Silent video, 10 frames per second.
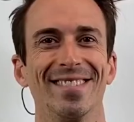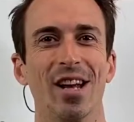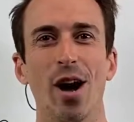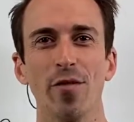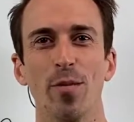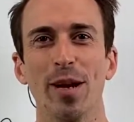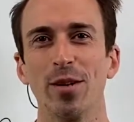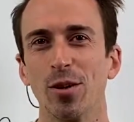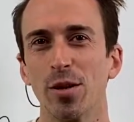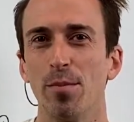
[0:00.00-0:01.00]
Hi everybody,
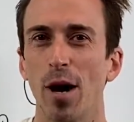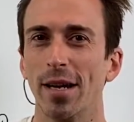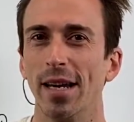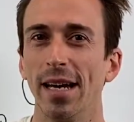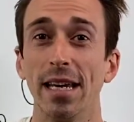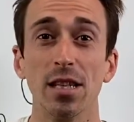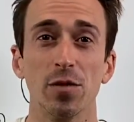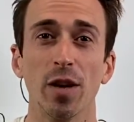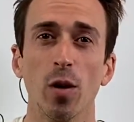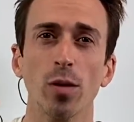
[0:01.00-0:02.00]
Dr. Mike here. In this
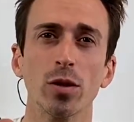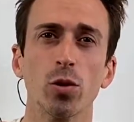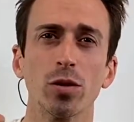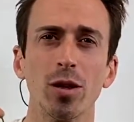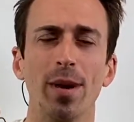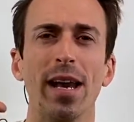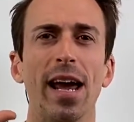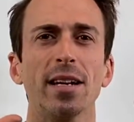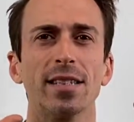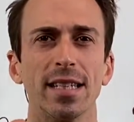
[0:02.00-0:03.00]
video, I want to talk to you about
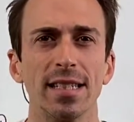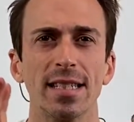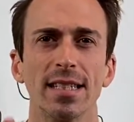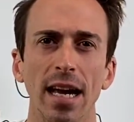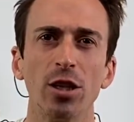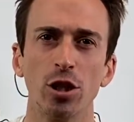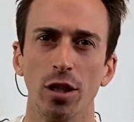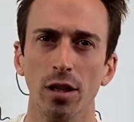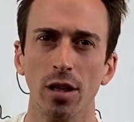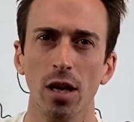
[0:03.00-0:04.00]
how
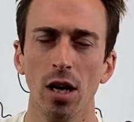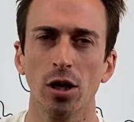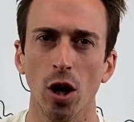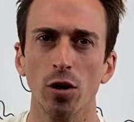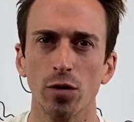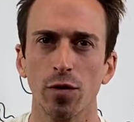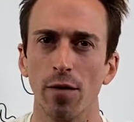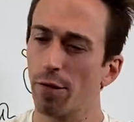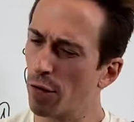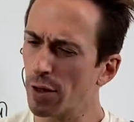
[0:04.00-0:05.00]
sensation goes
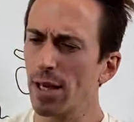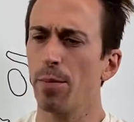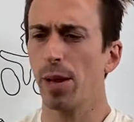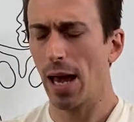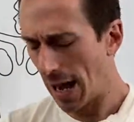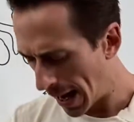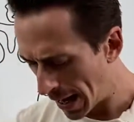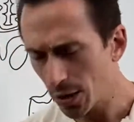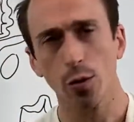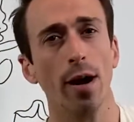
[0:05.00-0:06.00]
from, for example, our
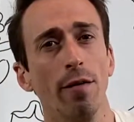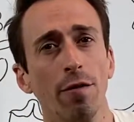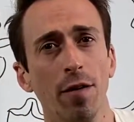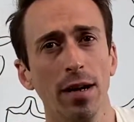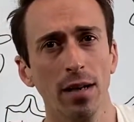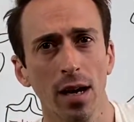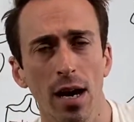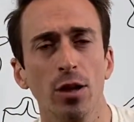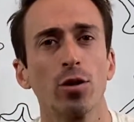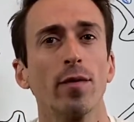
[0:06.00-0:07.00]
hand or our feet
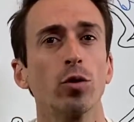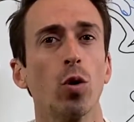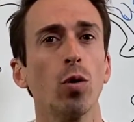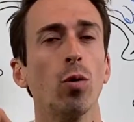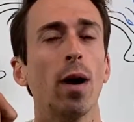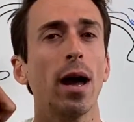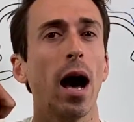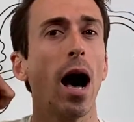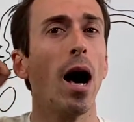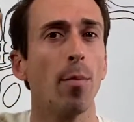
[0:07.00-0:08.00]
and travels all the way
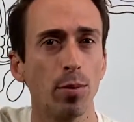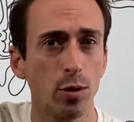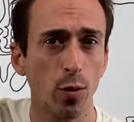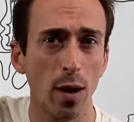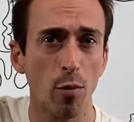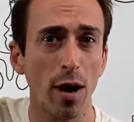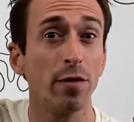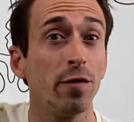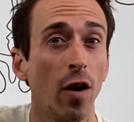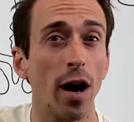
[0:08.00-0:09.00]
up to our
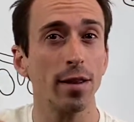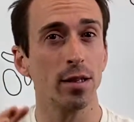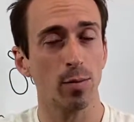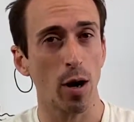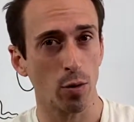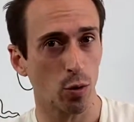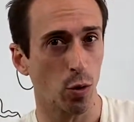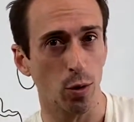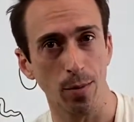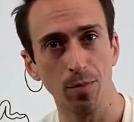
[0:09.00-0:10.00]
brain via the spinal
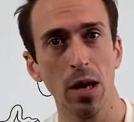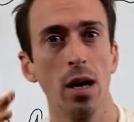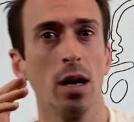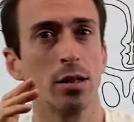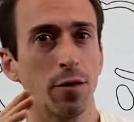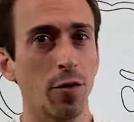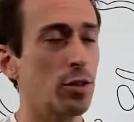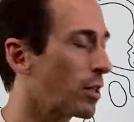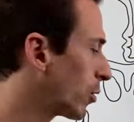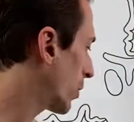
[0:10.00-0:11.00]
cord. So
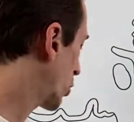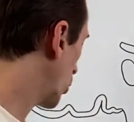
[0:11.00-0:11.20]
first thing I want to